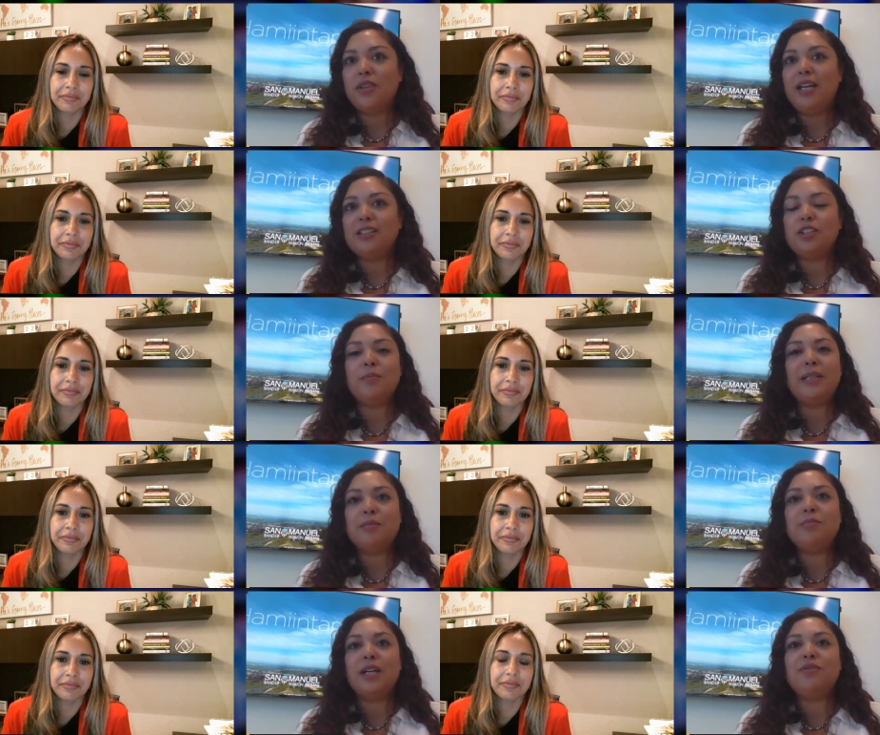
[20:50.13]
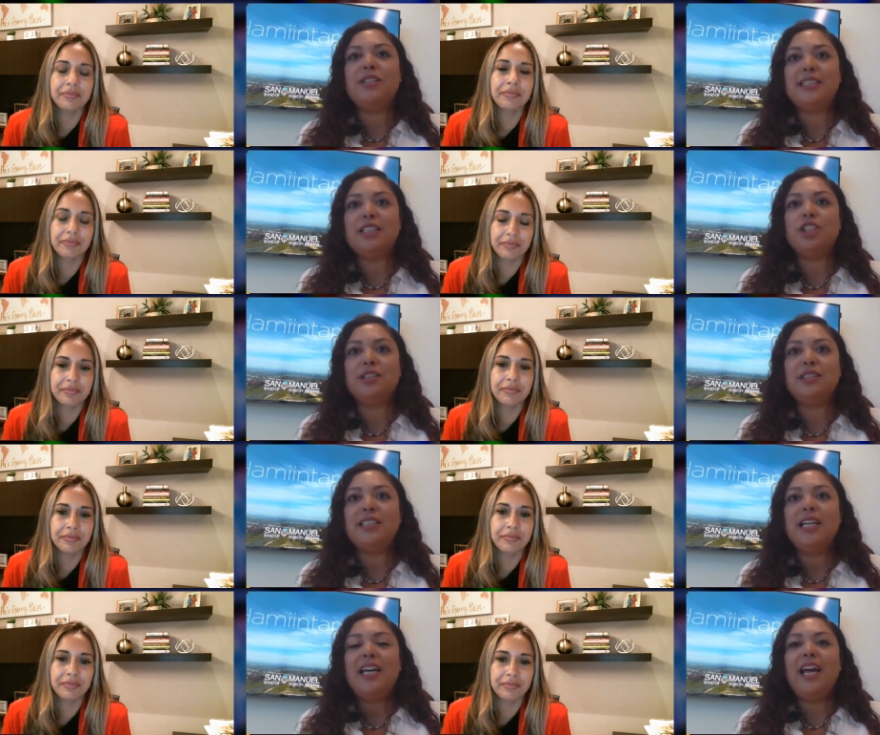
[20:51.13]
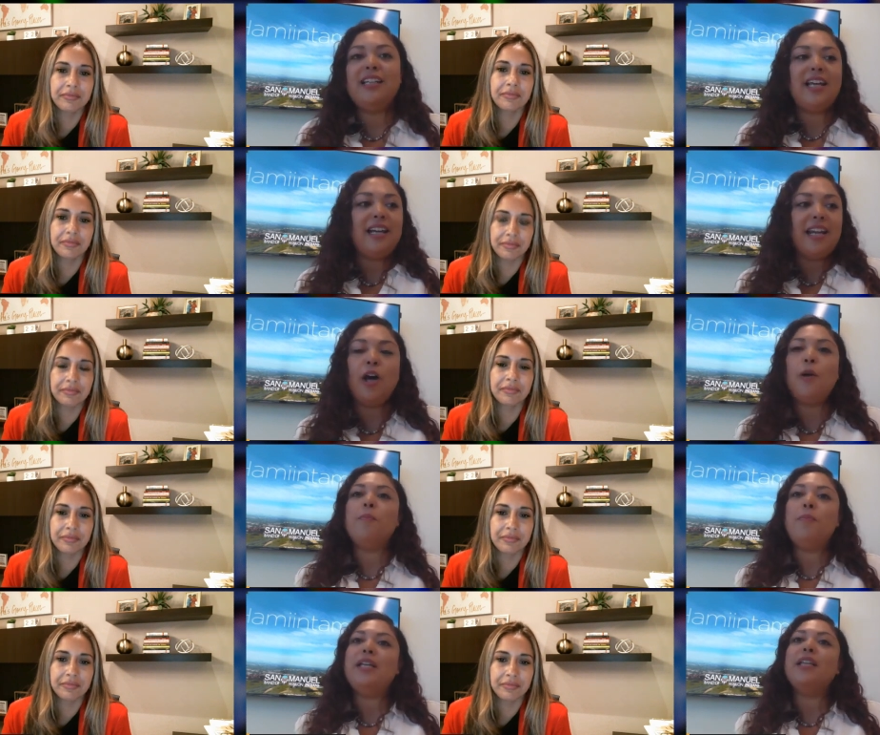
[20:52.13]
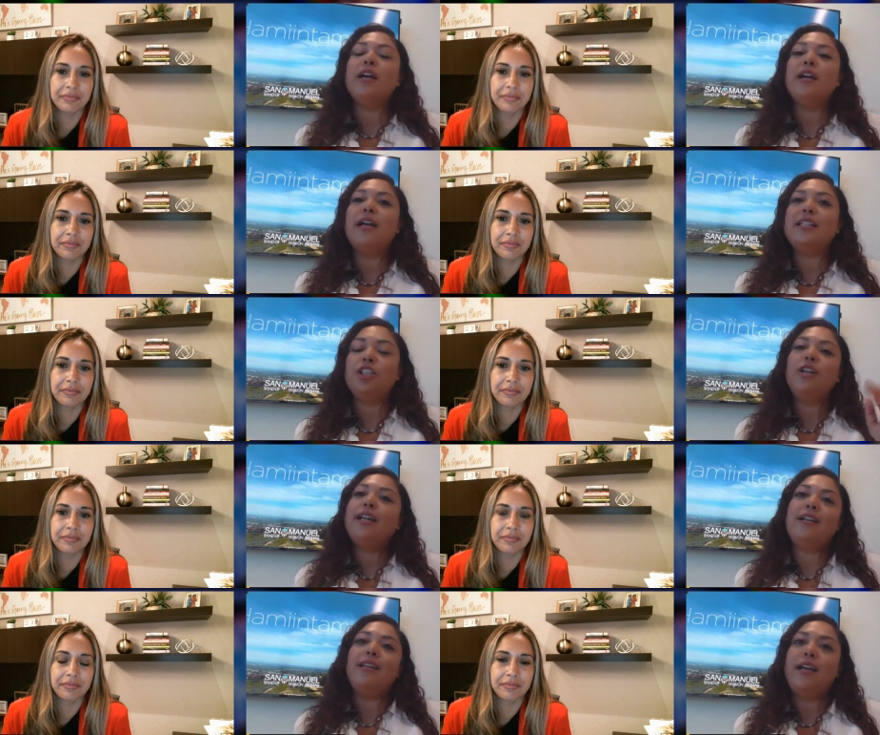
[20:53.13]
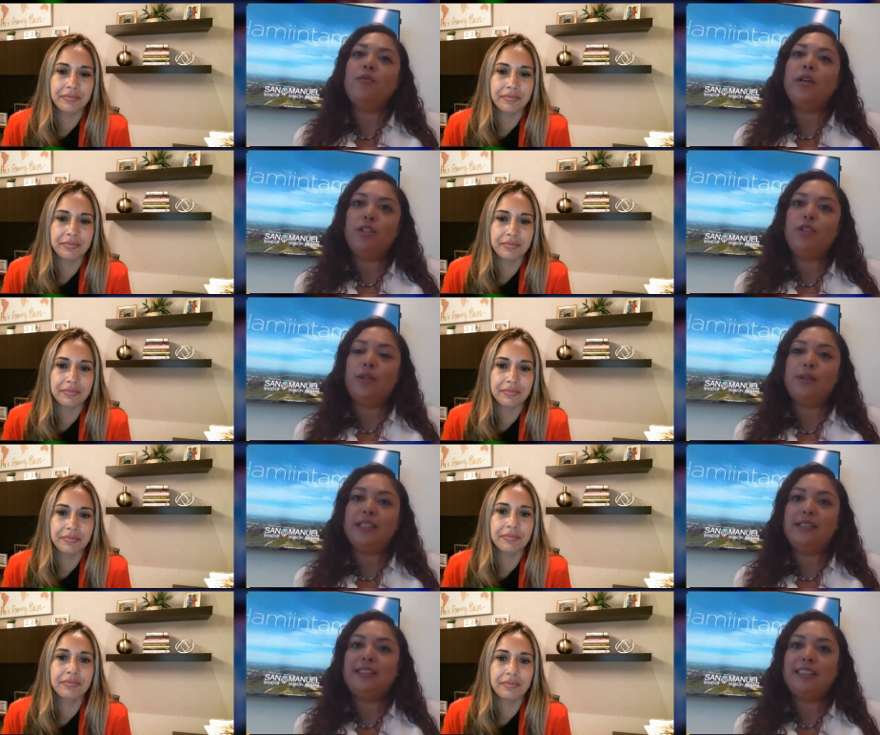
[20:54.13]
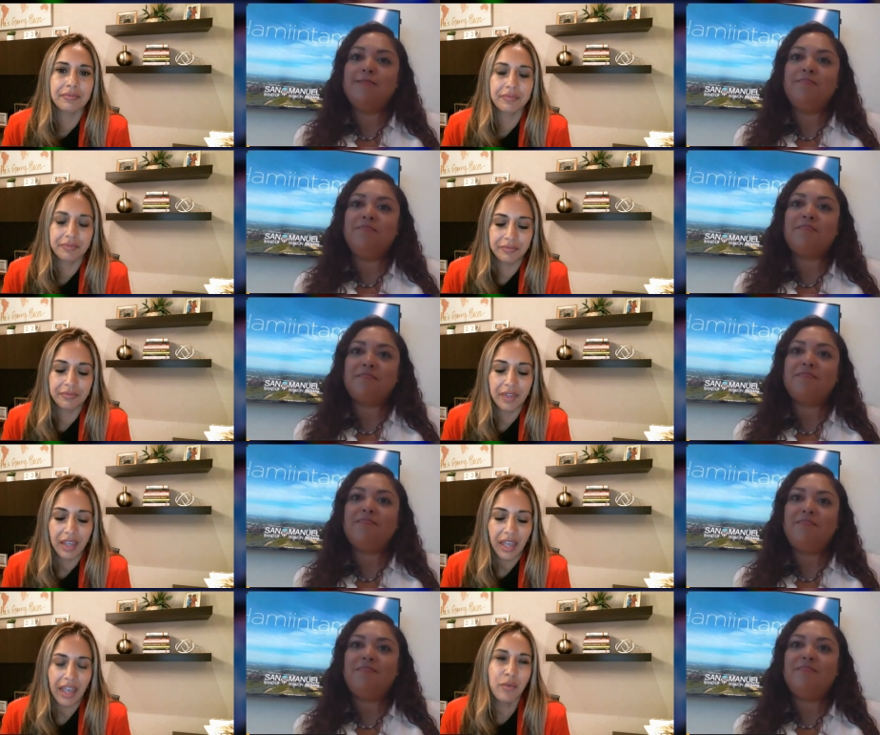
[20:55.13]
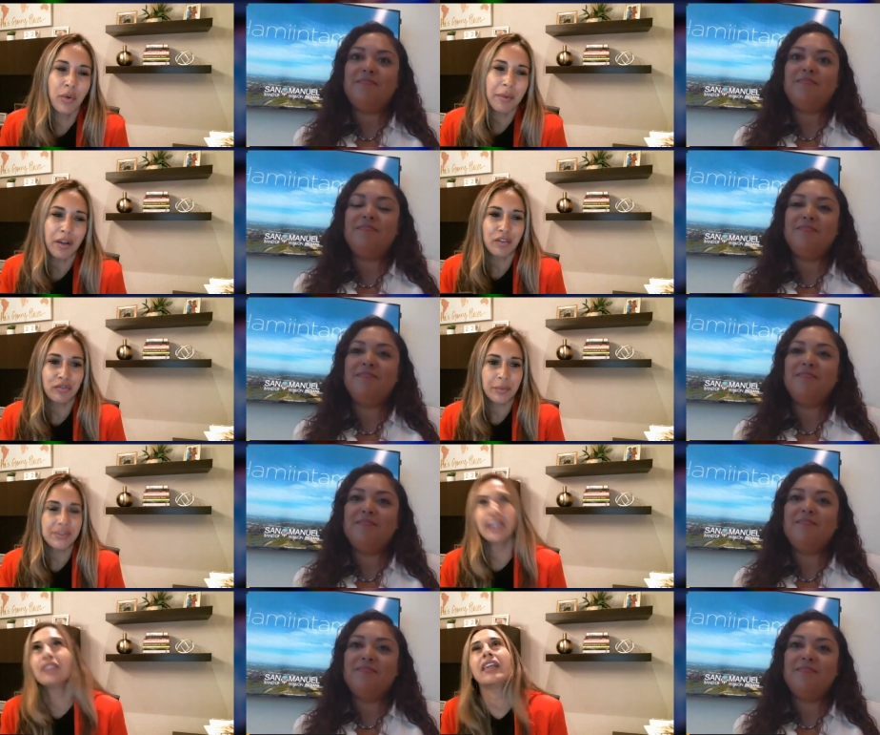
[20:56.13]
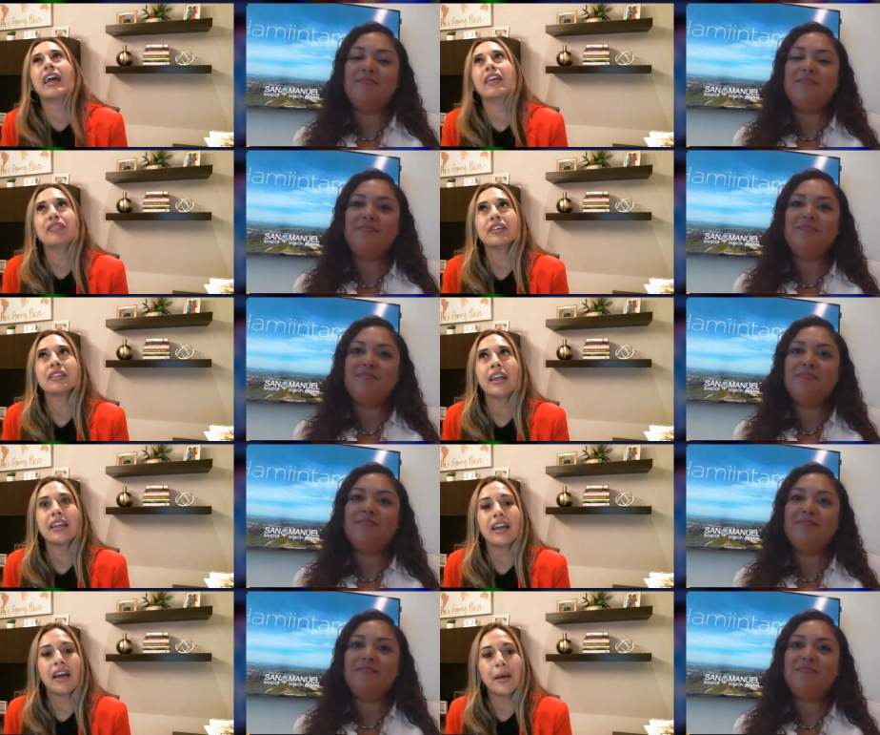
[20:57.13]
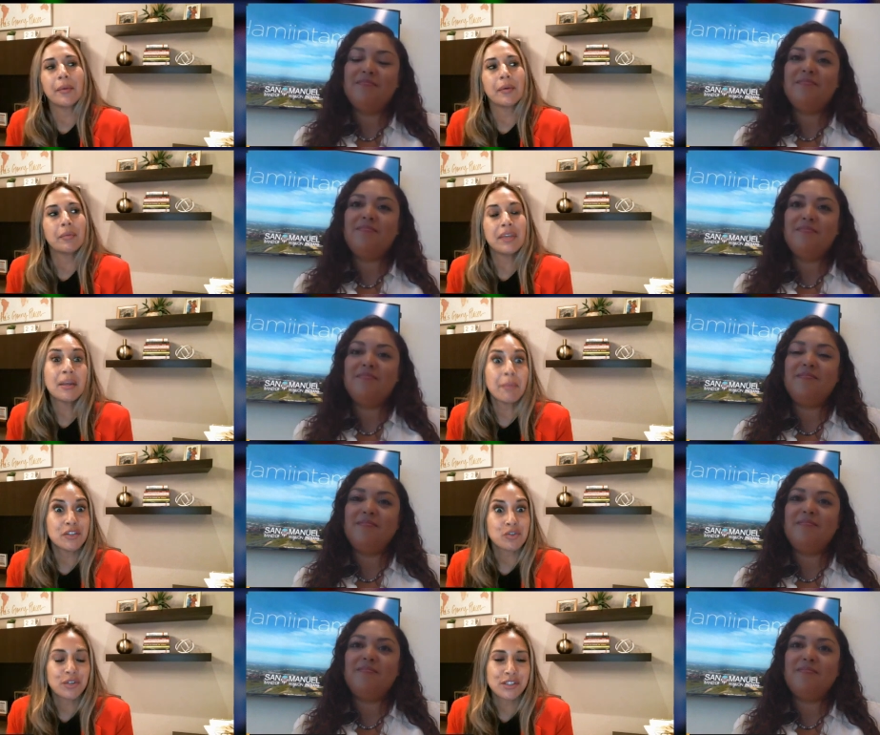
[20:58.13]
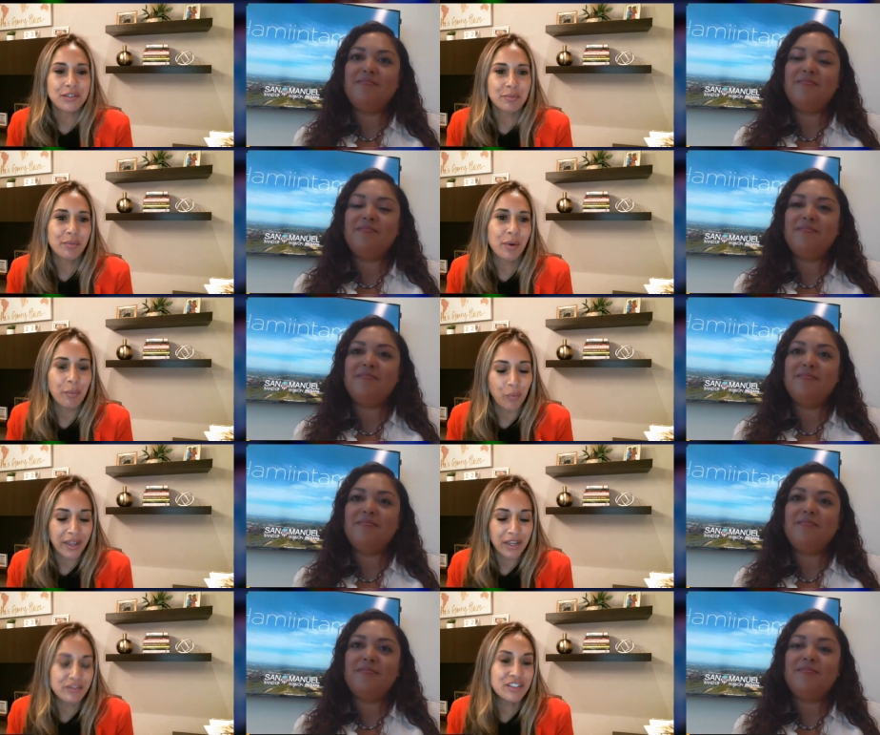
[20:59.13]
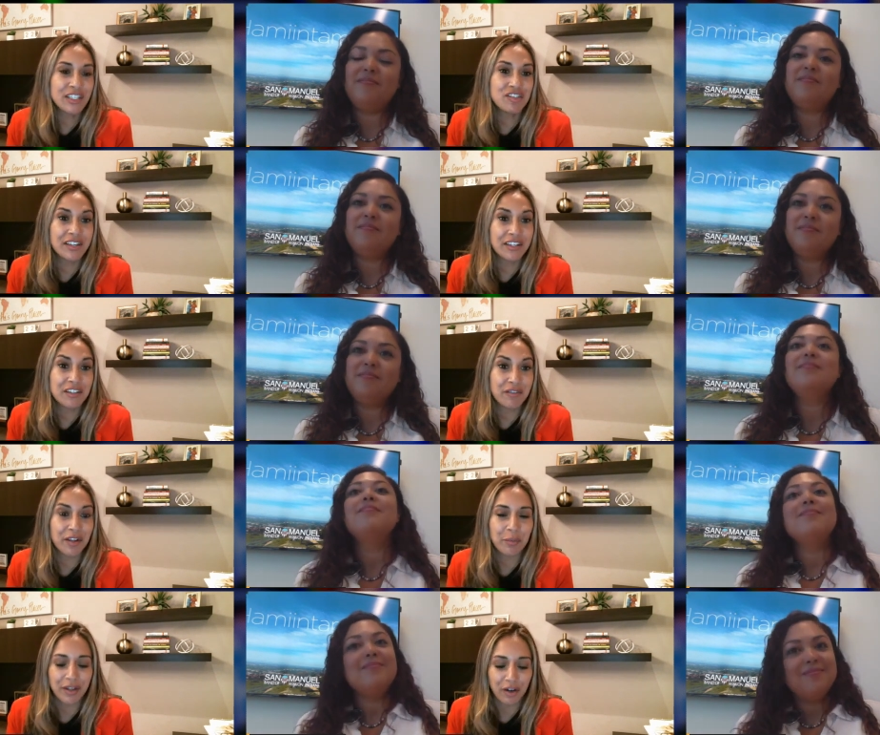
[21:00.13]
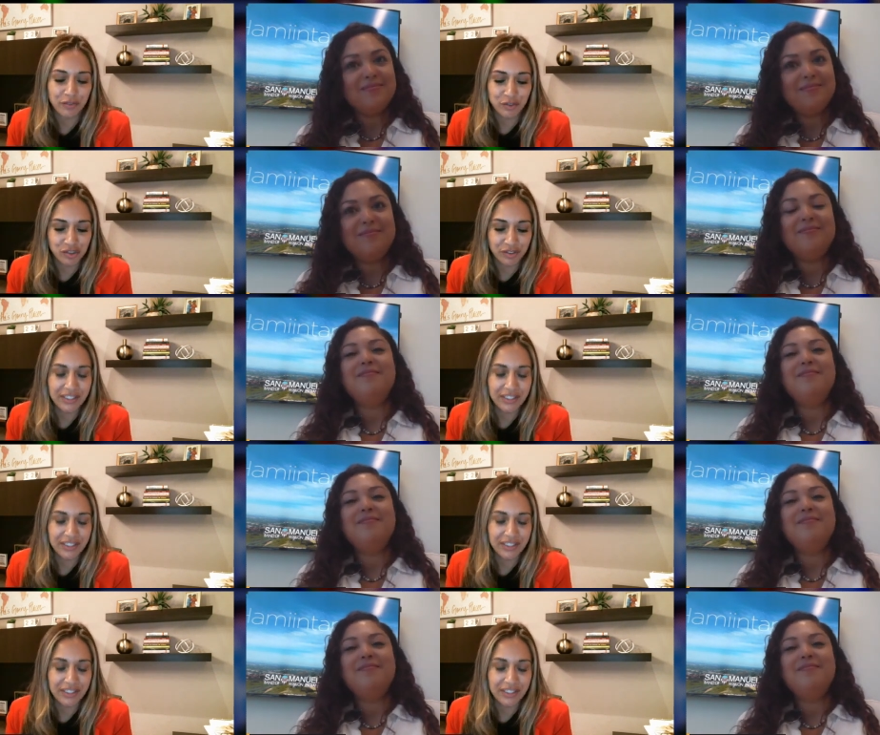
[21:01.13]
Speaker 1: things or make some tough decisions and and help be there as your guiding light while you do those things
Speaker 2: and what about on the flip side of it i feel like um, being a mentor is a, a, way of teaching and developing our future